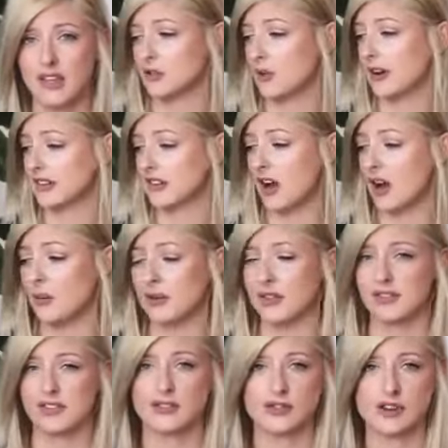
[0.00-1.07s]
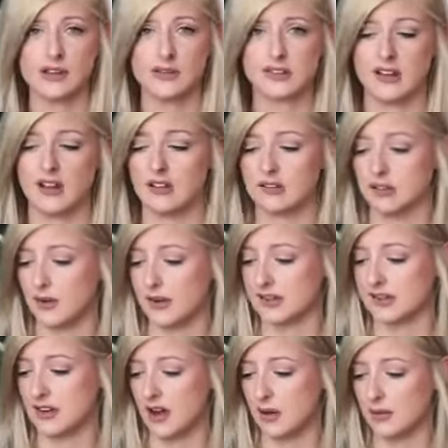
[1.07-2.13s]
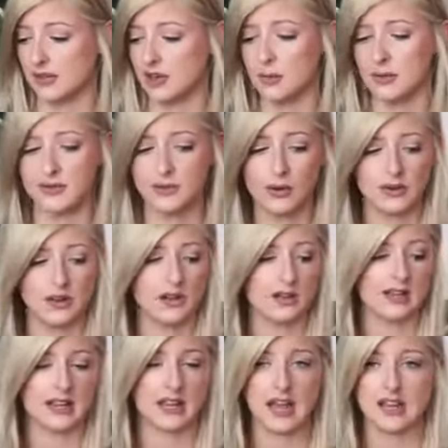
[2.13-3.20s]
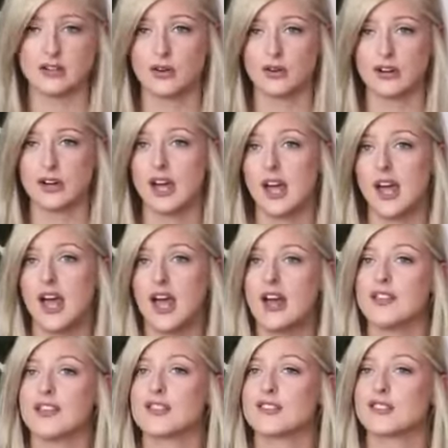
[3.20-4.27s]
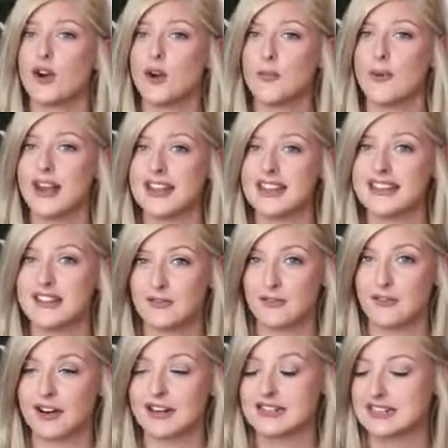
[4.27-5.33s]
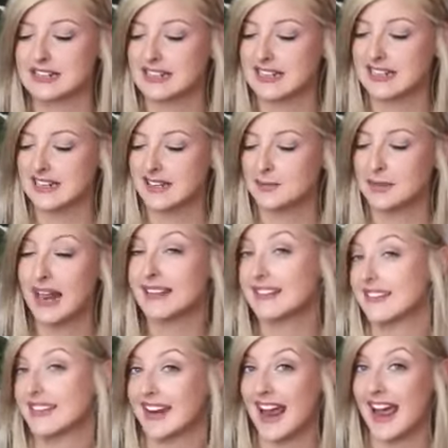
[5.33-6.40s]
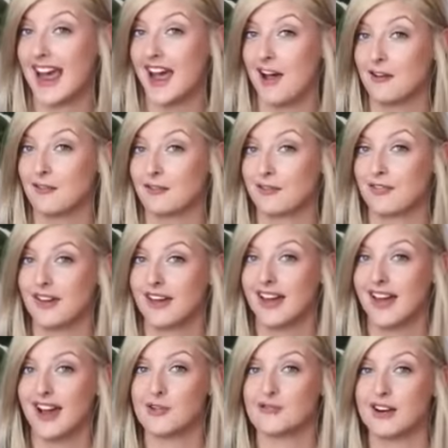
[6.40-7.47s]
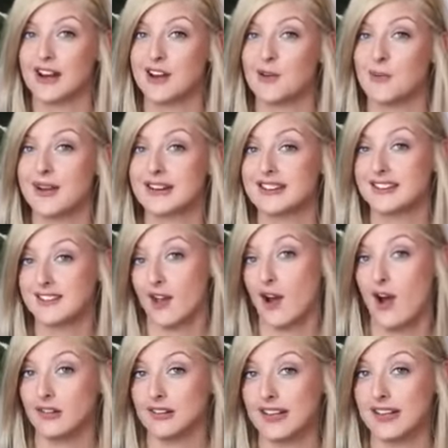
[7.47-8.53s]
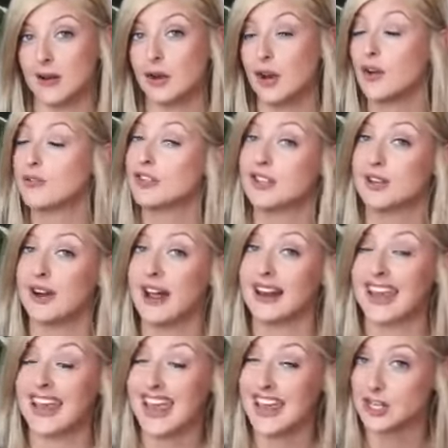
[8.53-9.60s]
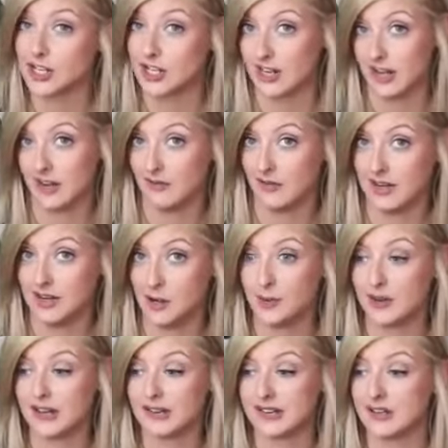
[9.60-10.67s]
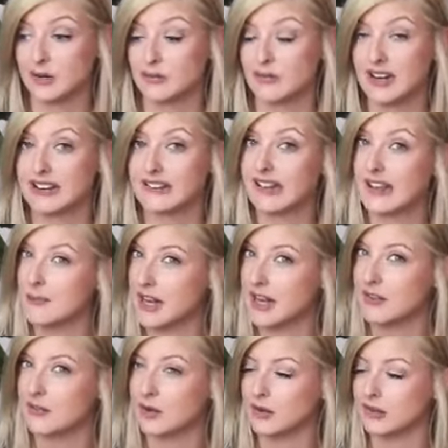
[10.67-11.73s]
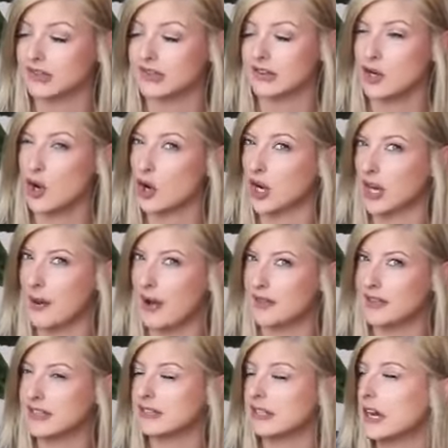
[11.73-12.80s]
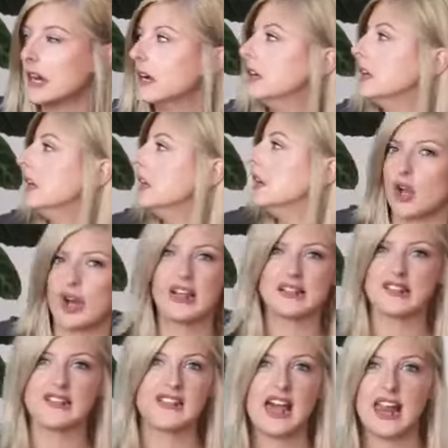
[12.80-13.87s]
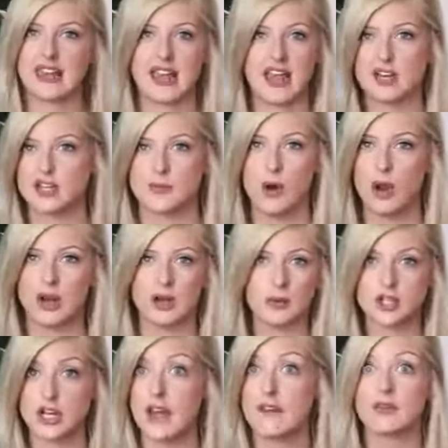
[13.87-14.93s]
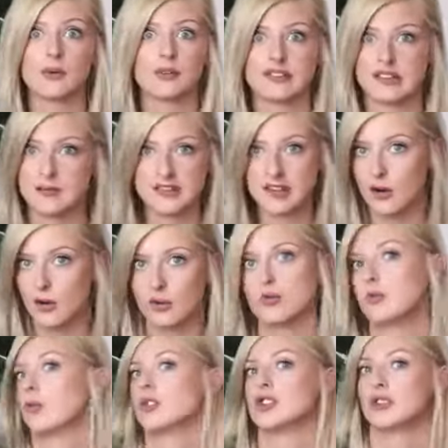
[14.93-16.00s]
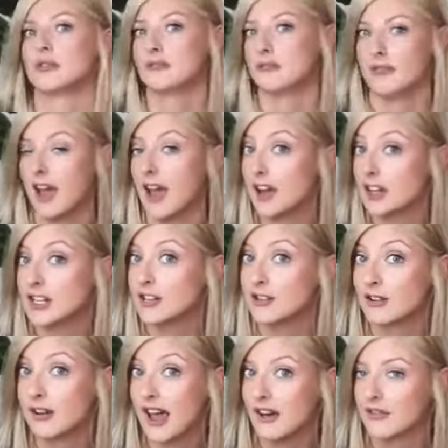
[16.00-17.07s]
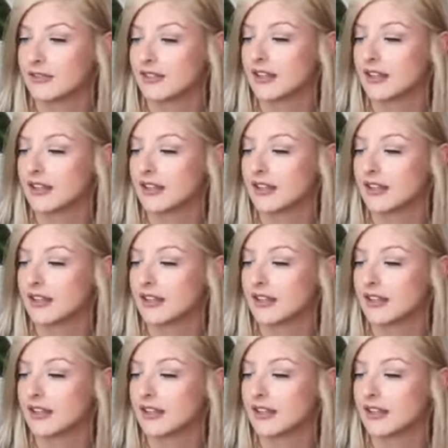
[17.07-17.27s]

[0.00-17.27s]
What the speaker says: Do I start with the trio style? Do I start with an orbifoliate? Like, there's so many different plants that I have. I don't really know where to start. Like, I would love to do an alocasia care video because I don't really see many of those knocking about the internet. Unless it's the alocasia poly, which everyone seems to own, which I actually don't have.